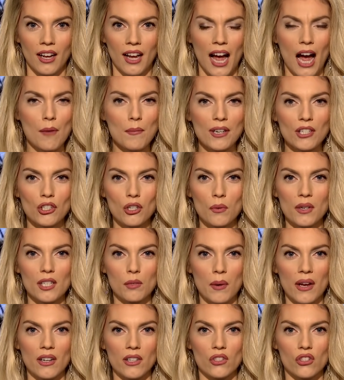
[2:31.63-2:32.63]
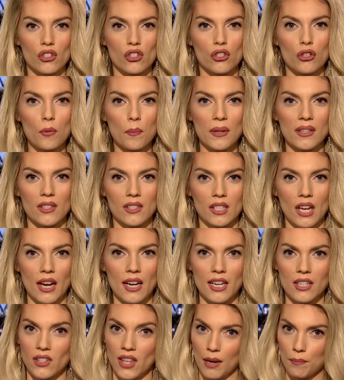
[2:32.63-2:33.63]
How much do we spend on stupid
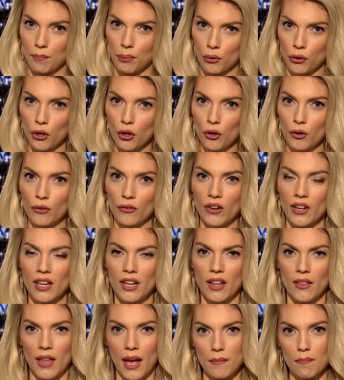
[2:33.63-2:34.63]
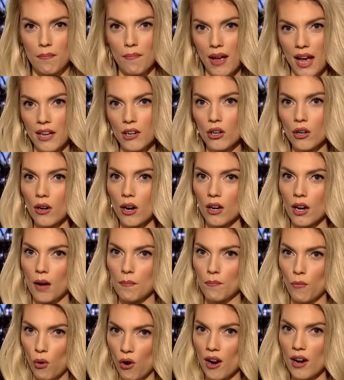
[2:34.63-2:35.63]
studies that prove that men are
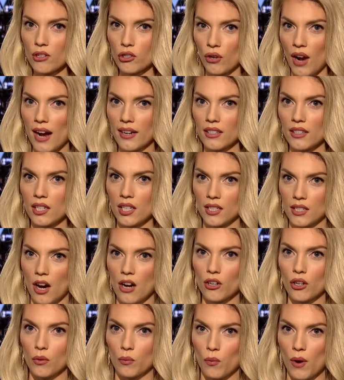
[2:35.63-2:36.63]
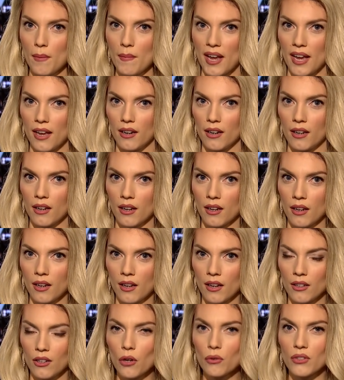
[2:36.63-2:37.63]
more attracted to younger women?
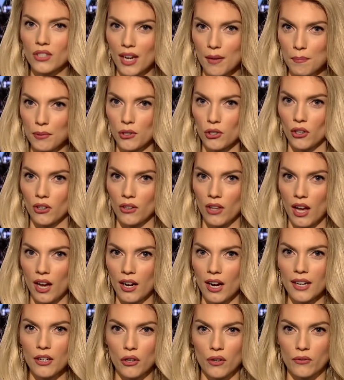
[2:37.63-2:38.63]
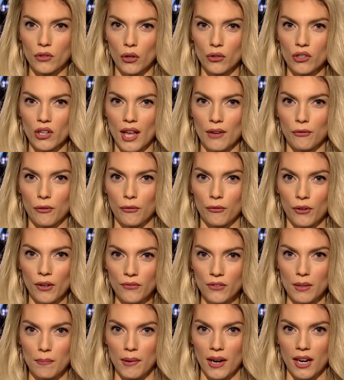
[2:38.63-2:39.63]
No dip, Sherlock. I could have told you that for
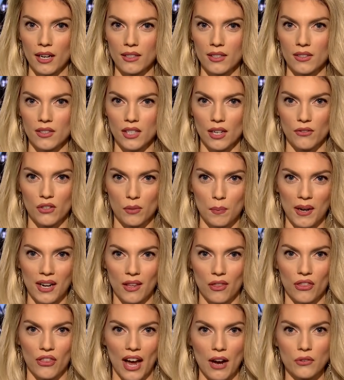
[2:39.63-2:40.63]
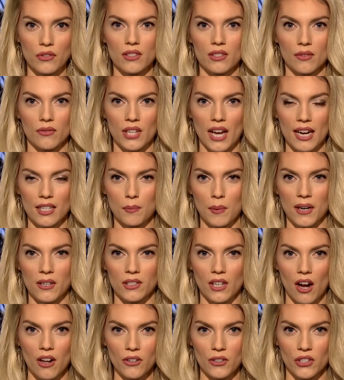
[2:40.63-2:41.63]
$50 instead of spending thousands of taxpayer
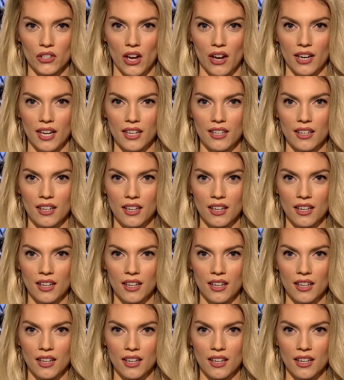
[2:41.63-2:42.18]
dollars on it.